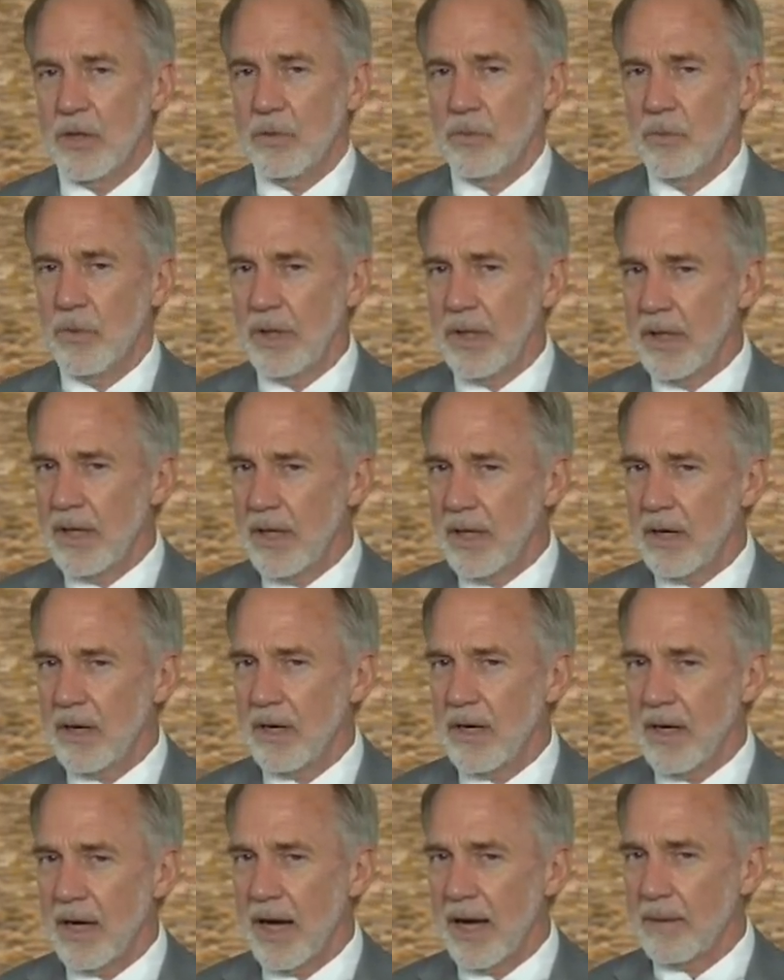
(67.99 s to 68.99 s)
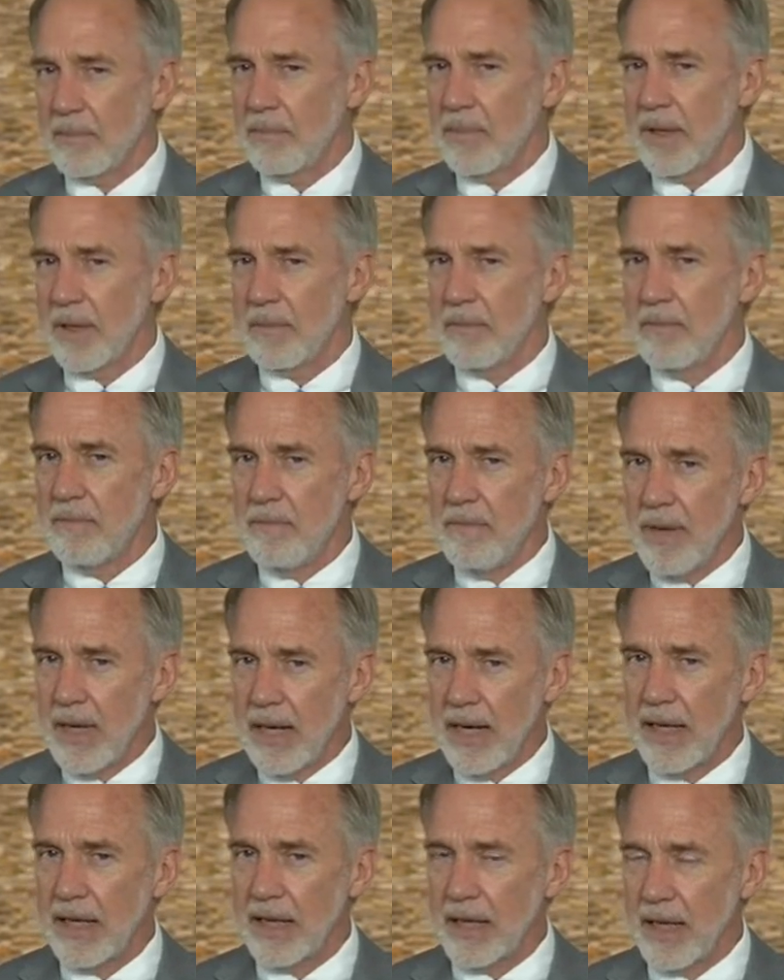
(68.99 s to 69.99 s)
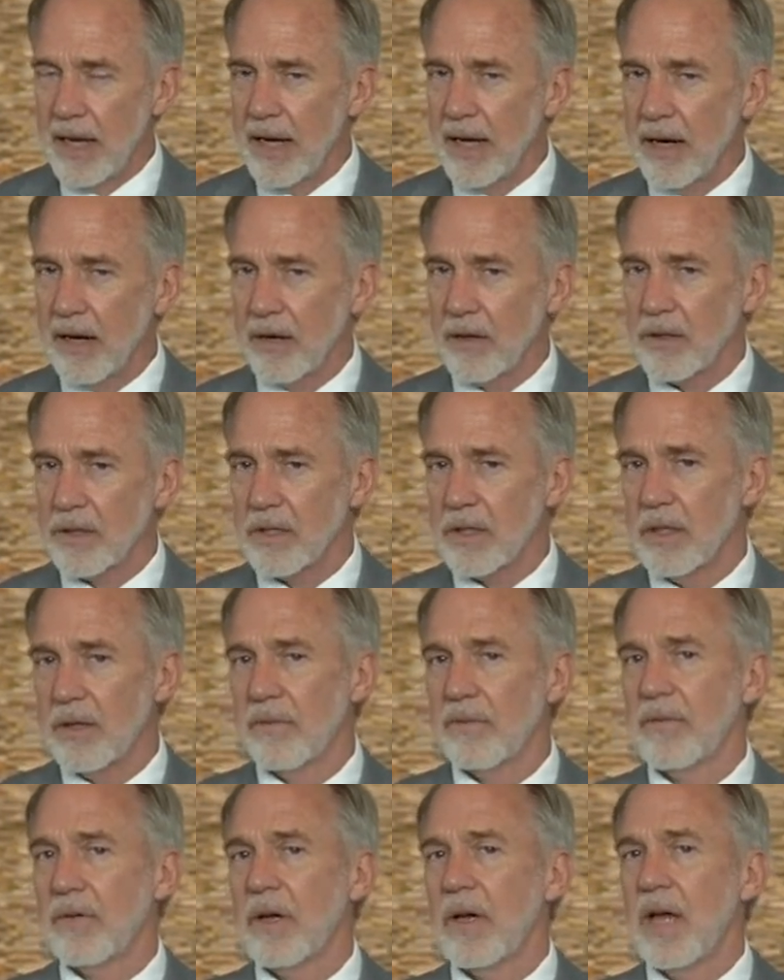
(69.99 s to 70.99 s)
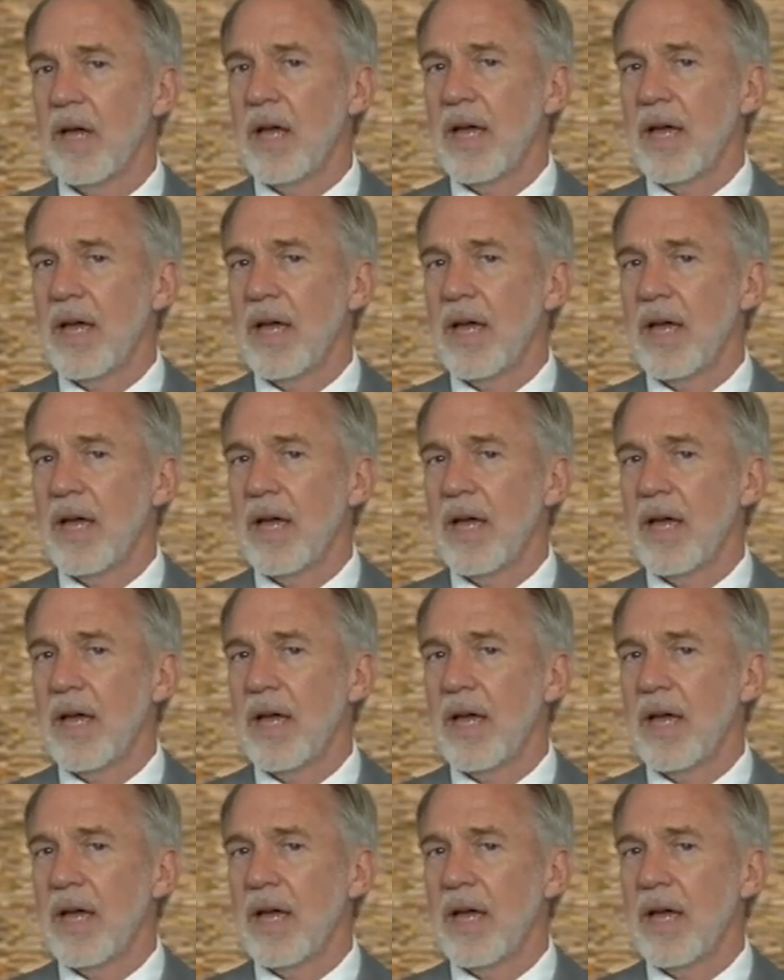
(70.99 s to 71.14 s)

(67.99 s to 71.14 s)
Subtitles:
would there not be many layers of